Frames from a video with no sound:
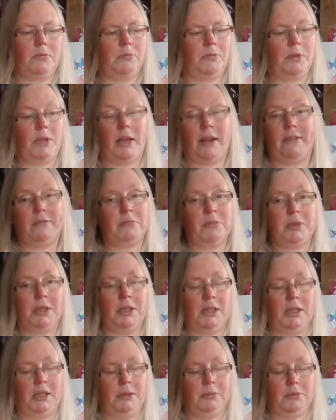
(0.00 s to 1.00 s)
There haven't
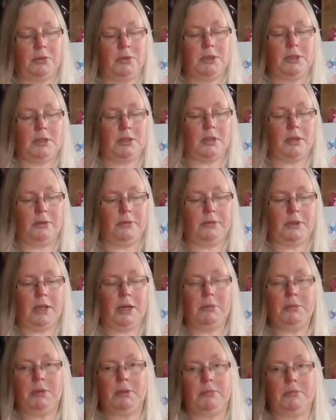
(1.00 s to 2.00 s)
been any boys so
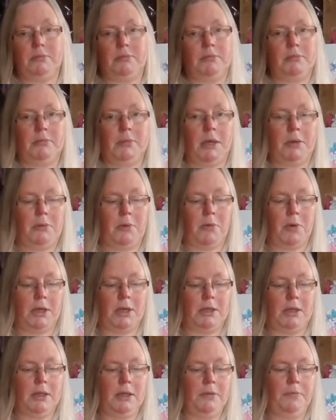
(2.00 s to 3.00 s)
far, but maybe one
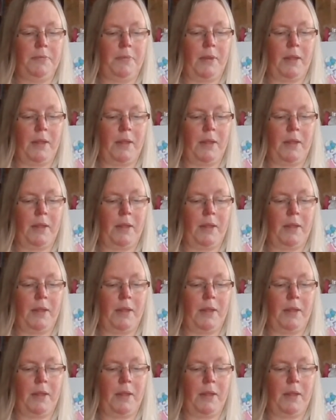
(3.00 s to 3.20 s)
day.